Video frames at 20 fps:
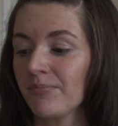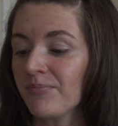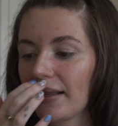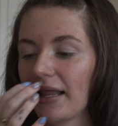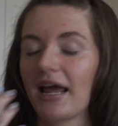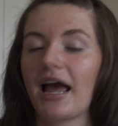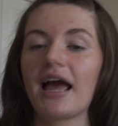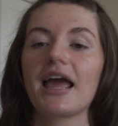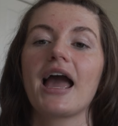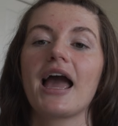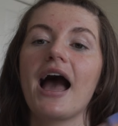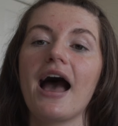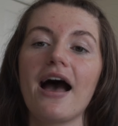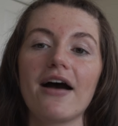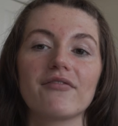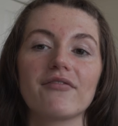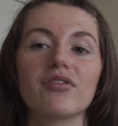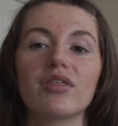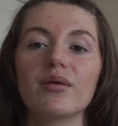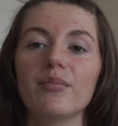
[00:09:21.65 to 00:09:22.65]
Like, I
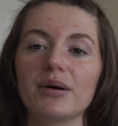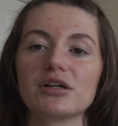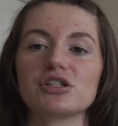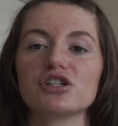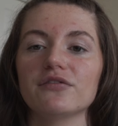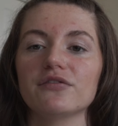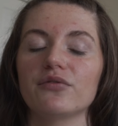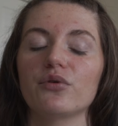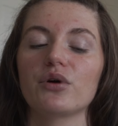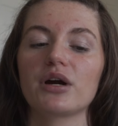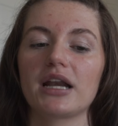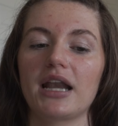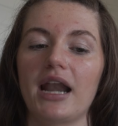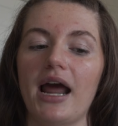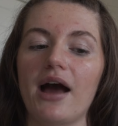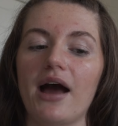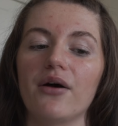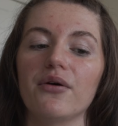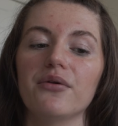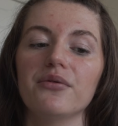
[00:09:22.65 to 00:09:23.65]
have the budget for it
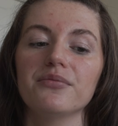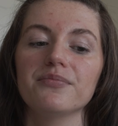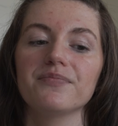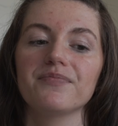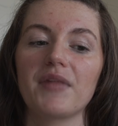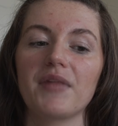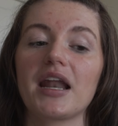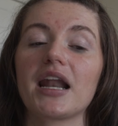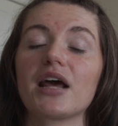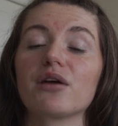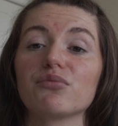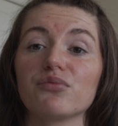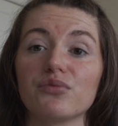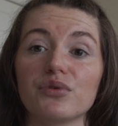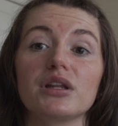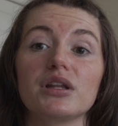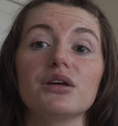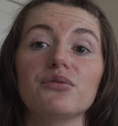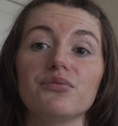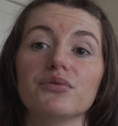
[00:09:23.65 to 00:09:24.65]
now, and I
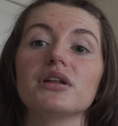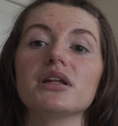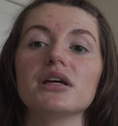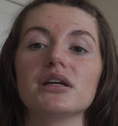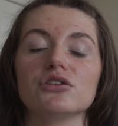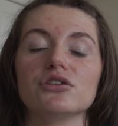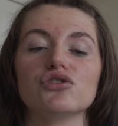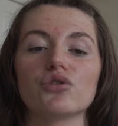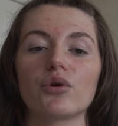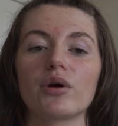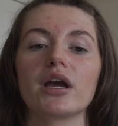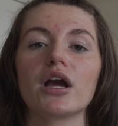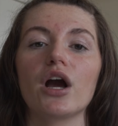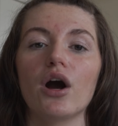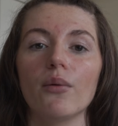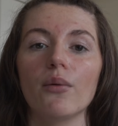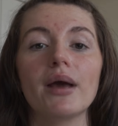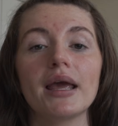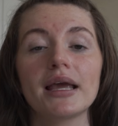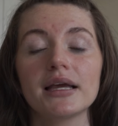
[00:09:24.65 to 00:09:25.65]
really, really enjoy
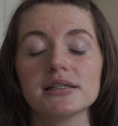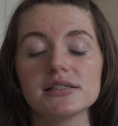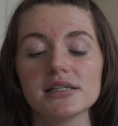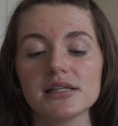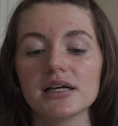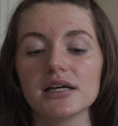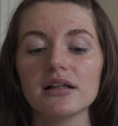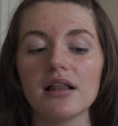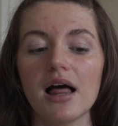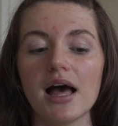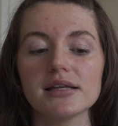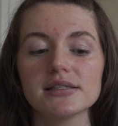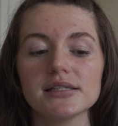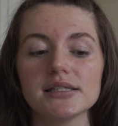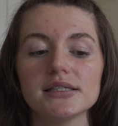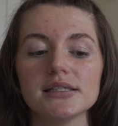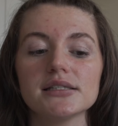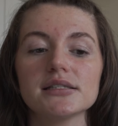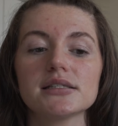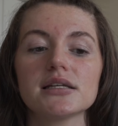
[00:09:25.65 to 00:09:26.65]
going to the
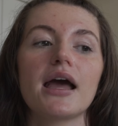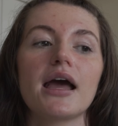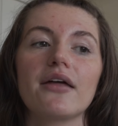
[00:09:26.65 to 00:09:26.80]
classes.